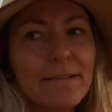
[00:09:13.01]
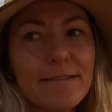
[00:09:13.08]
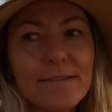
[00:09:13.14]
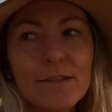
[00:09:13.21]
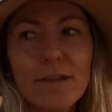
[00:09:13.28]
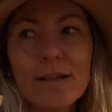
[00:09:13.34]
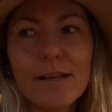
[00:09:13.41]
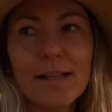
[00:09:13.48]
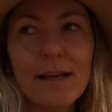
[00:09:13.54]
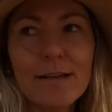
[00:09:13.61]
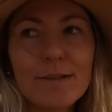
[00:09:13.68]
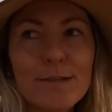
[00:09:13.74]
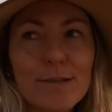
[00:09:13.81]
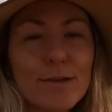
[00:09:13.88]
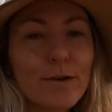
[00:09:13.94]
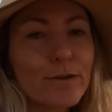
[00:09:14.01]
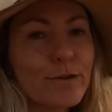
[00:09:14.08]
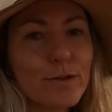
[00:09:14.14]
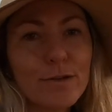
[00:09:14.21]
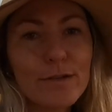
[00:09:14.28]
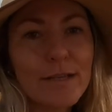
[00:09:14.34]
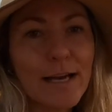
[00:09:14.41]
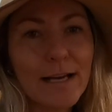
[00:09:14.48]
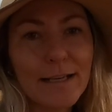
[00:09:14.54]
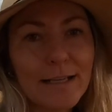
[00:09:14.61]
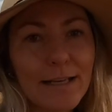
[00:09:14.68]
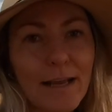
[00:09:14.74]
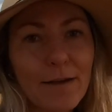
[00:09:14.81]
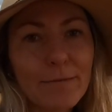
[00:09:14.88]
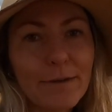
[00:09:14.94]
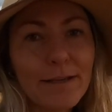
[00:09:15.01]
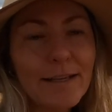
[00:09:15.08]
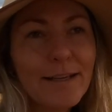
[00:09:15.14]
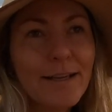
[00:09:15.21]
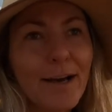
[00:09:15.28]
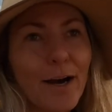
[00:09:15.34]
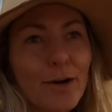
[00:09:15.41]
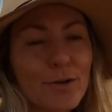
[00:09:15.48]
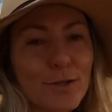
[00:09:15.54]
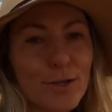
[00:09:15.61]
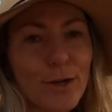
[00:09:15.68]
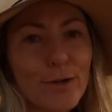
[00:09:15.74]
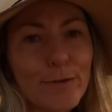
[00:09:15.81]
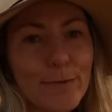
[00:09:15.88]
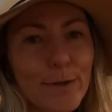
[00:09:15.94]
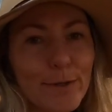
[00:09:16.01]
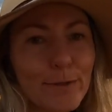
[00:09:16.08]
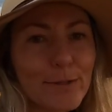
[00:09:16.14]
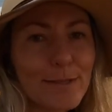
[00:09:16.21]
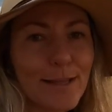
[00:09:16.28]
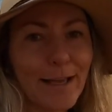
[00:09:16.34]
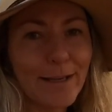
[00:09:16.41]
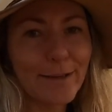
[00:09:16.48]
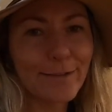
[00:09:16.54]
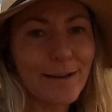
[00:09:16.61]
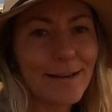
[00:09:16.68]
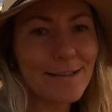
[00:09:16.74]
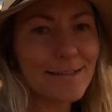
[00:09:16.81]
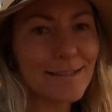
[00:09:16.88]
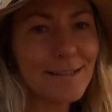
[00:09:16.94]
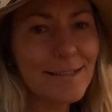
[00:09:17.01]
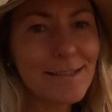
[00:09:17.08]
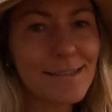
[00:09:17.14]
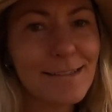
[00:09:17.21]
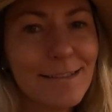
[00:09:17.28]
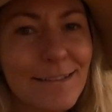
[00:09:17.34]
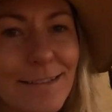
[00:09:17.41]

So the clouds just got too dark and heavy. I'll show you what it looks like around us.